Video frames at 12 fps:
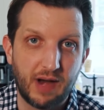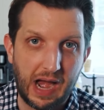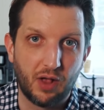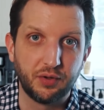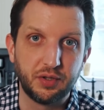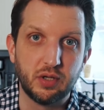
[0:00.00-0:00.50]

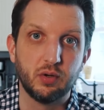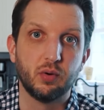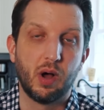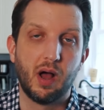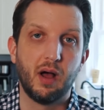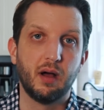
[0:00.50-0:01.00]
value
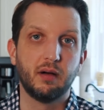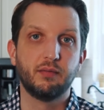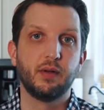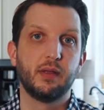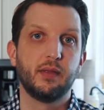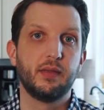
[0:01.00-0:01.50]

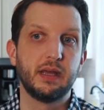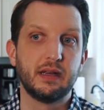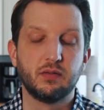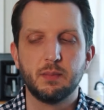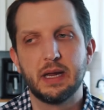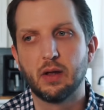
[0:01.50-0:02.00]
of
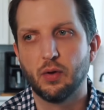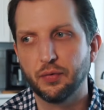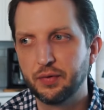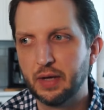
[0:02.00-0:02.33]
these meals.